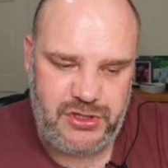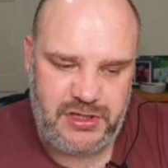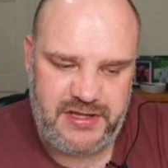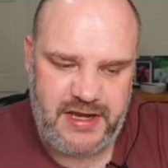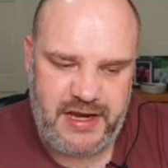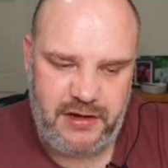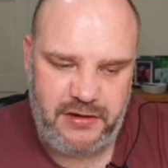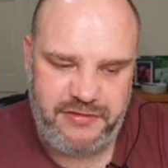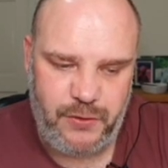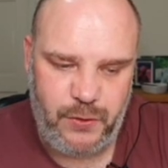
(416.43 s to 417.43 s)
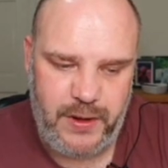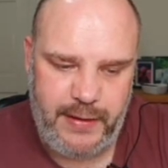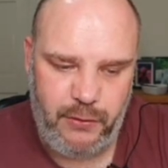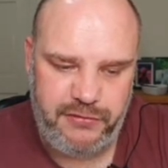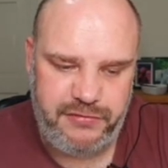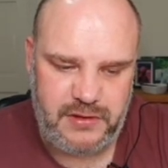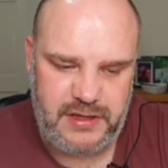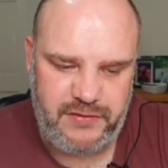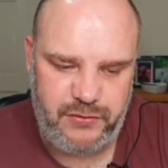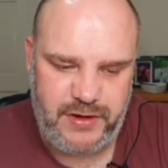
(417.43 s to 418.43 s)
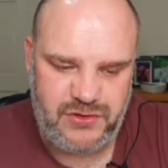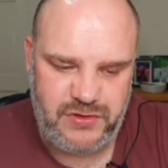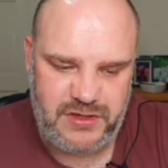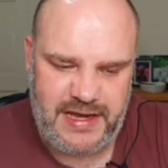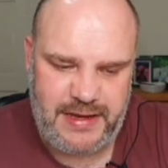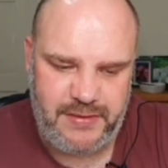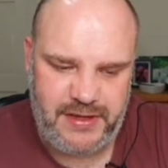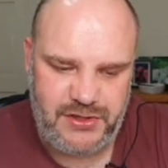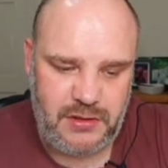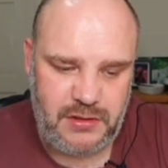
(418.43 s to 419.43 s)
attacking at full health, gives her extra damage.